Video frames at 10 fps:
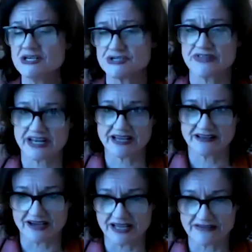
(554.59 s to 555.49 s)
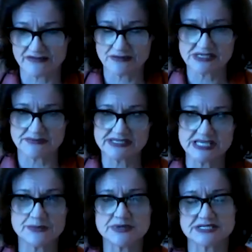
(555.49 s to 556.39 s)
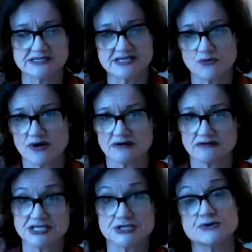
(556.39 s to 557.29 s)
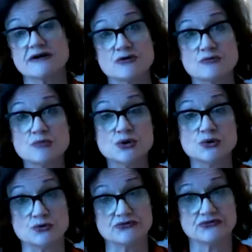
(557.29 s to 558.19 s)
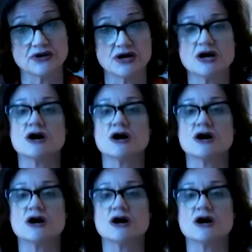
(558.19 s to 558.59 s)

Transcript: So then I give them some examples. I say, well, did you ever move?